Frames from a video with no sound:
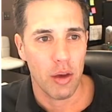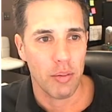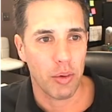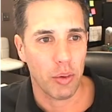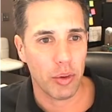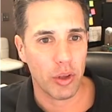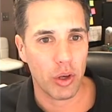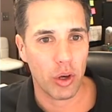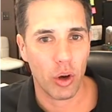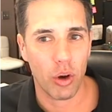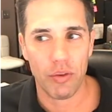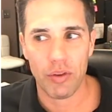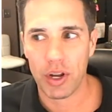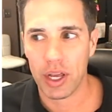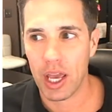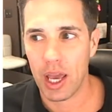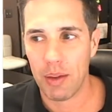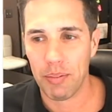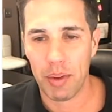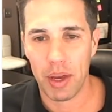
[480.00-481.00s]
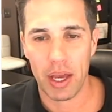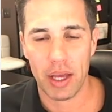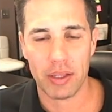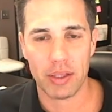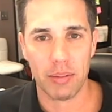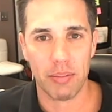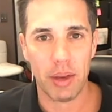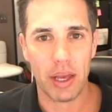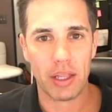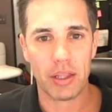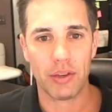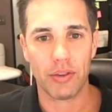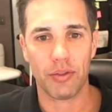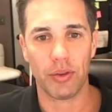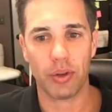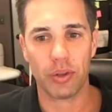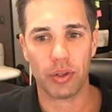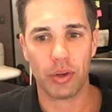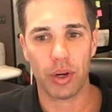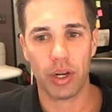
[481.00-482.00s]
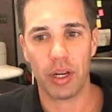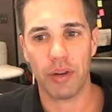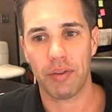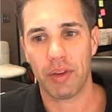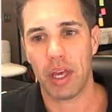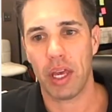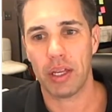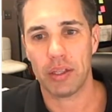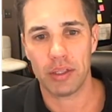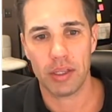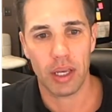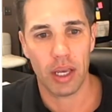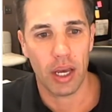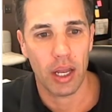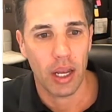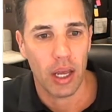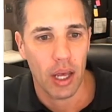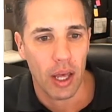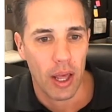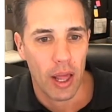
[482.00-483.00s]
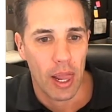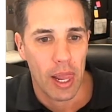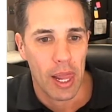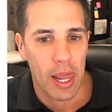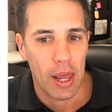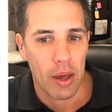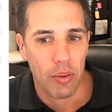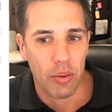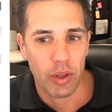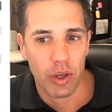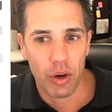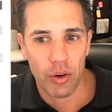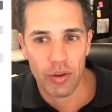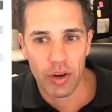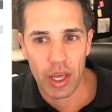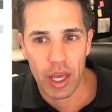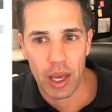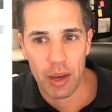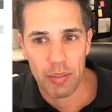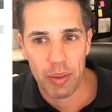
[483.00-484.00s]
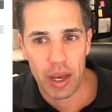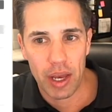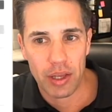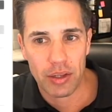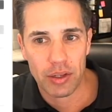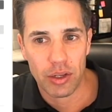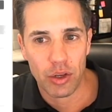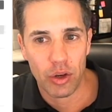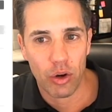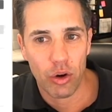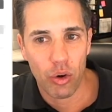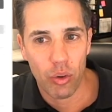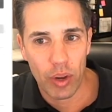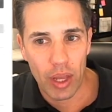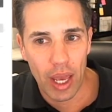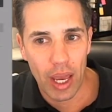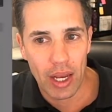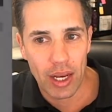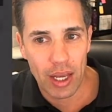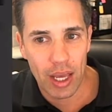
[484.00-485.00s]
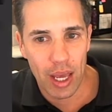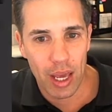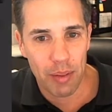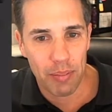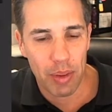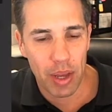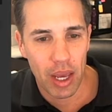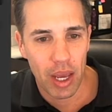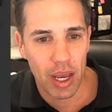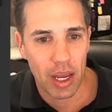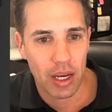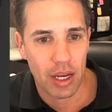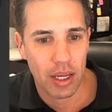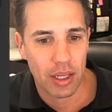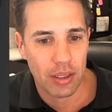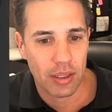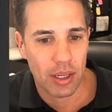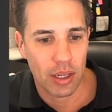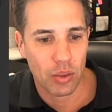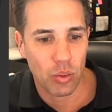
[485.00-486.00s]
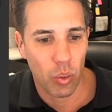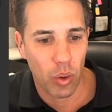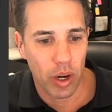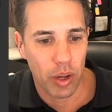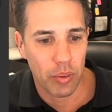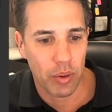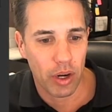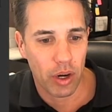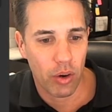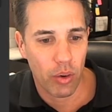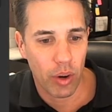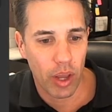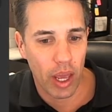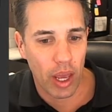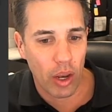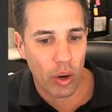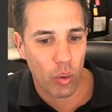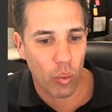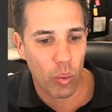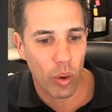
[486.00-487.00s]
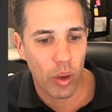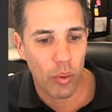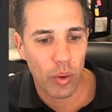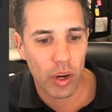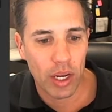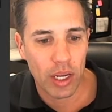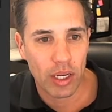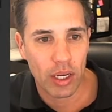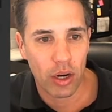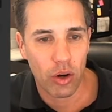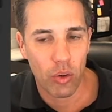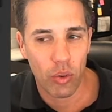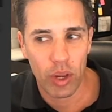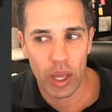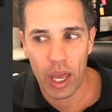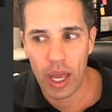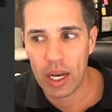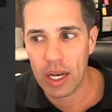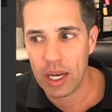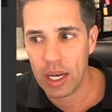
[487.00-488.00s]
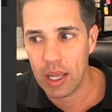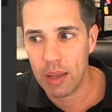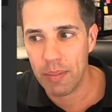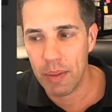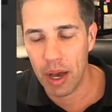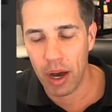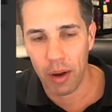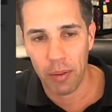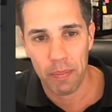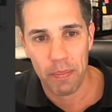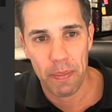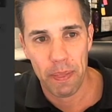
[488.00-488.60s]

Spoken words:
but when you go over to campaigns, and make this full screen if you can't see it. When you go over to campaigns and you create a campaign, it says, what do you want to create? We went into create an email.